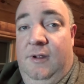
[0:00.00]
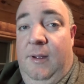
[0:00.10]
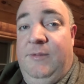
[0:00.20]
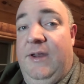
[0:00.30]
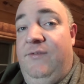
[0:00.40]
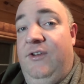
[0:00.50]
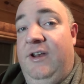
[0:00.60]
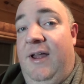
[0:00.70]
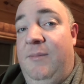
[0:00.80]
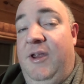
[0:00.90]
I'm definitely
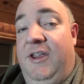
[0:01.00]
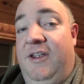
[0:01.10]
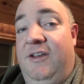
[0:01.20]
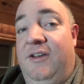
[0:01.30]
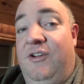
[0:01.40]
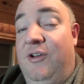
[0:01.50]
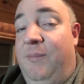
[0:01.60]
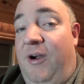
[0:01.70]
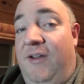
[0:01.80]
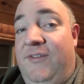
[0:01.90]
not making good
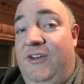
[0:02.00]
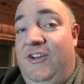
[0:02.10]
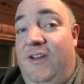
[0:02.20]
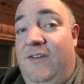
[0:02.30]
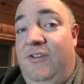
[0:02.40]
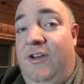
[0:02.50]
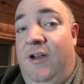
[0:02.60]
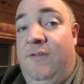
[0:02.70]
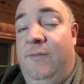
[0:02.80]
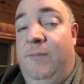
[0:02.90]
profits on this
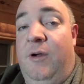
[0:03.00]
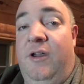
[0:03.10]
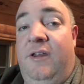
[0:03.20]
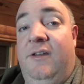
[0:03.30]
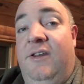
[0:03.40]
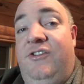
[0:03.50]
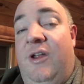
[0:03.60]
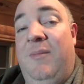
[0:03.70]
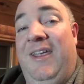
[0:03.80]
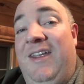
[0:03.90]
stuff, but at least
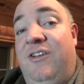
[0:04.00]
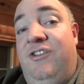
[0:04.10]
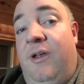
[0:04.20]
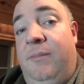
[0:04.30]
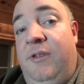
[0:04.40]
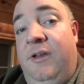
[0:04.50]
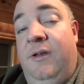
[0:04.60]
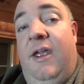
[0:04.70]
I'm making something,